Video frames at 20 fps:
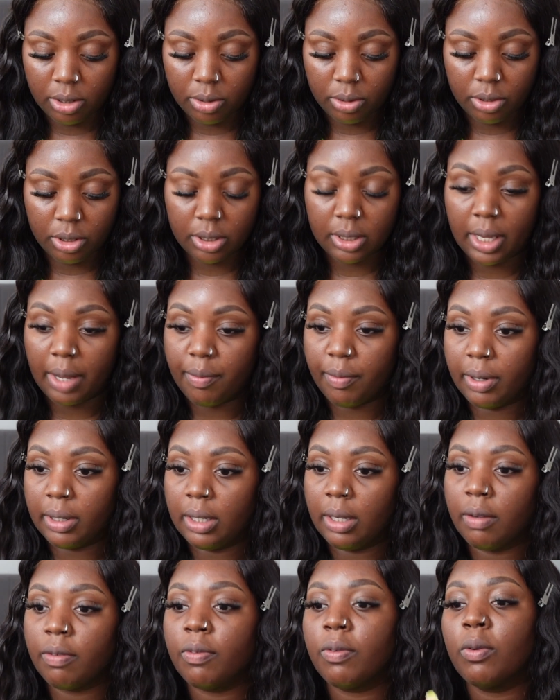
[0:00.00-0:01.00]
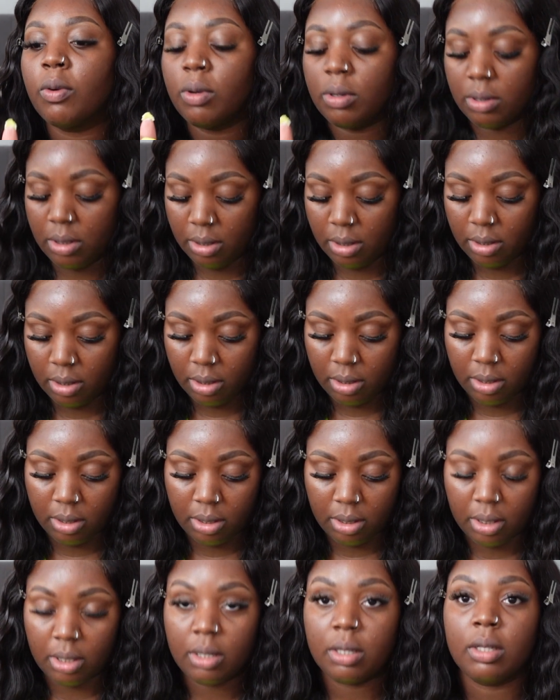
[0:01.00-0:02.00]
Just getting ready for
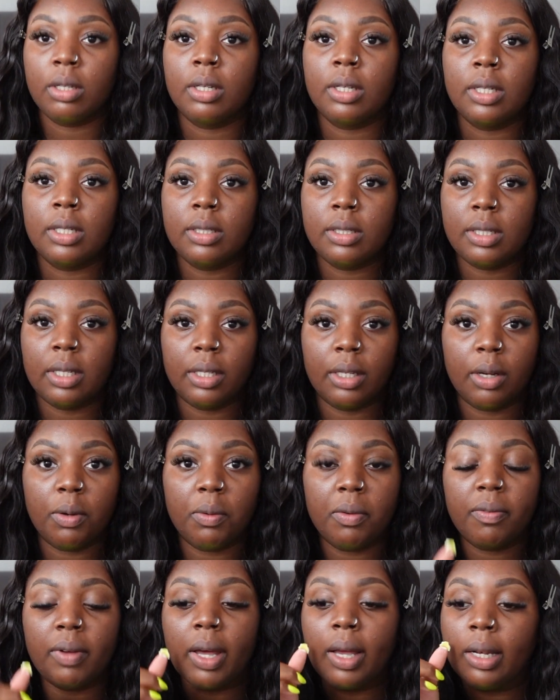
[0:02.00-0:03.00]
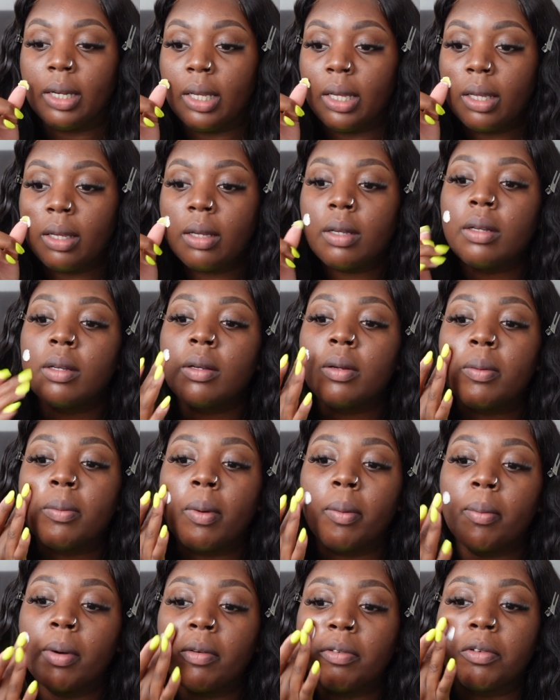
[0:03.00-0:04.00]
dinner with Ali. My
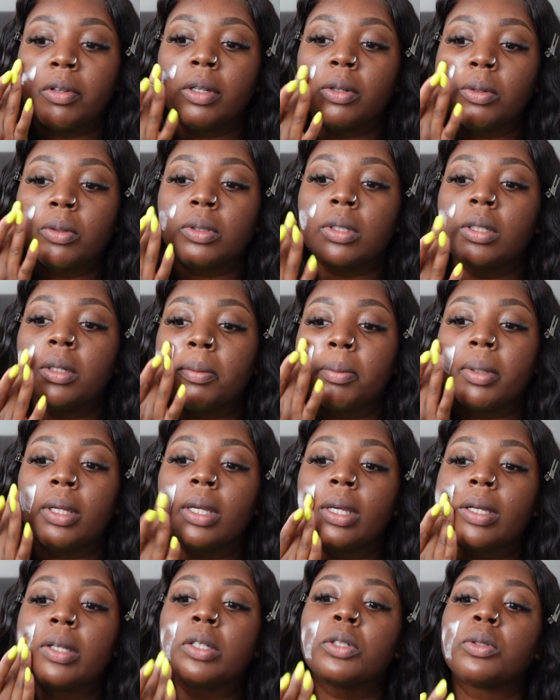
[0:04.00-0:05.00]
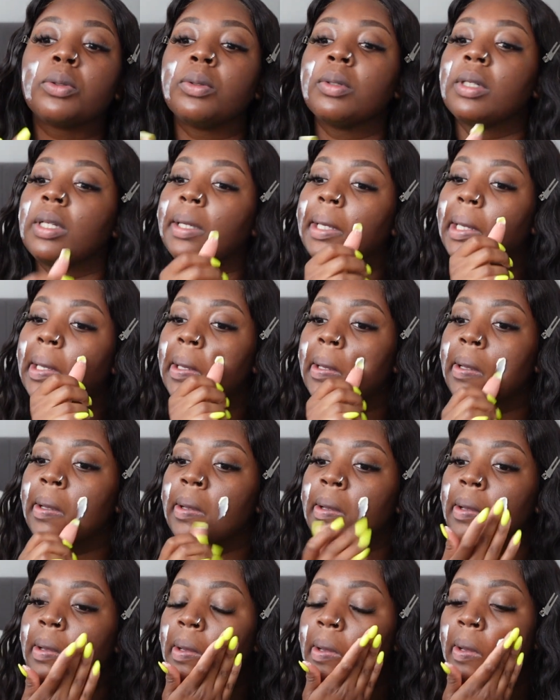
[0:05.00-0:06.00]
mother-in-law is gonna be here shortly,
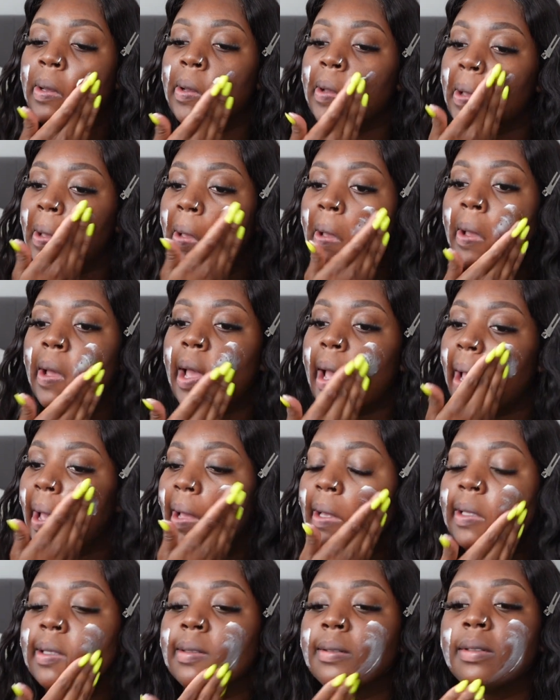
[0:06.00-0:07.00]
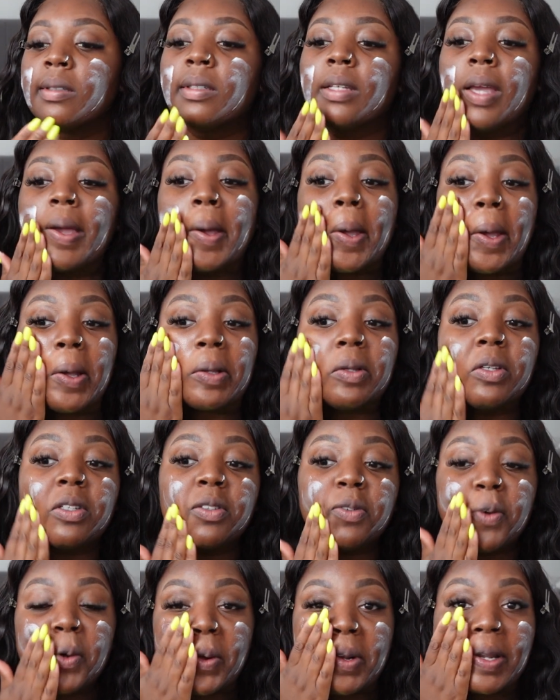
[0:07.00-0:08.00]
and yeah, I
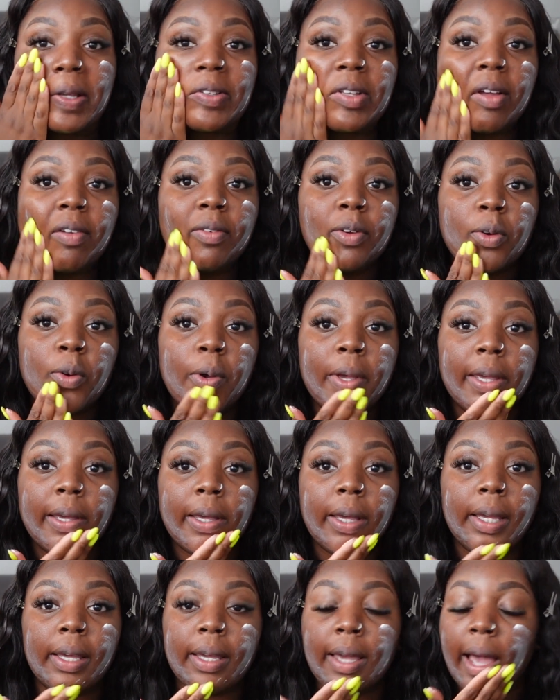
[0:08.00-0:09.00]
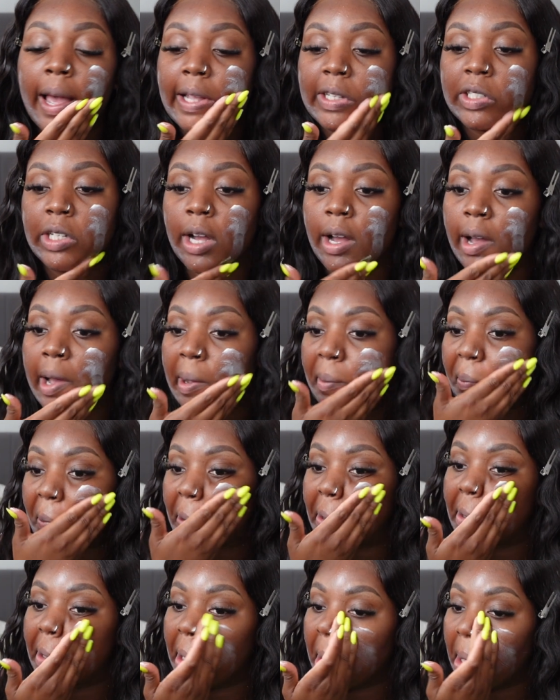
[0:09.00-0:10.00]
just thought let's have a quick catch up
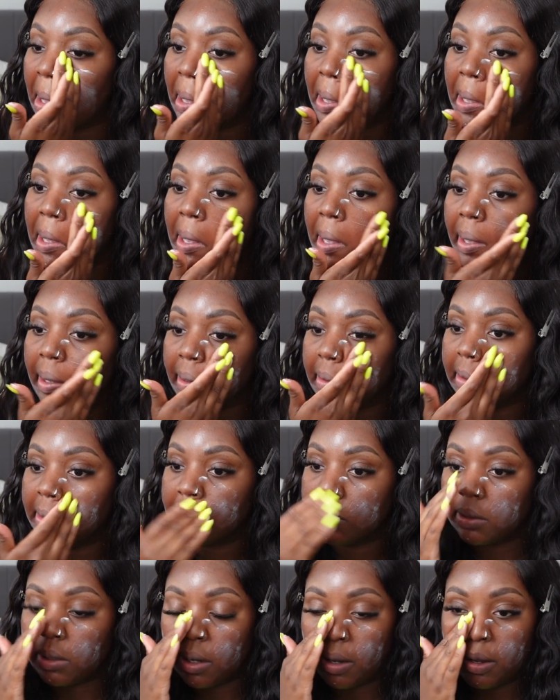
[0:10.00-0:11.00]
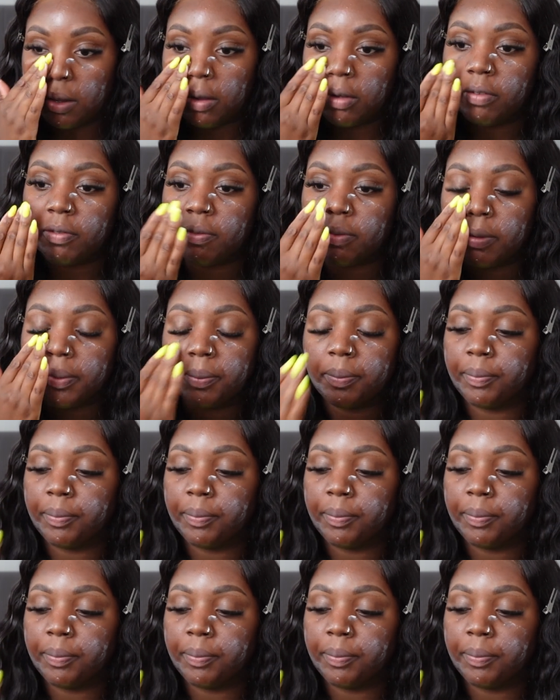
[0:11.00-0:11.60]
and stuff,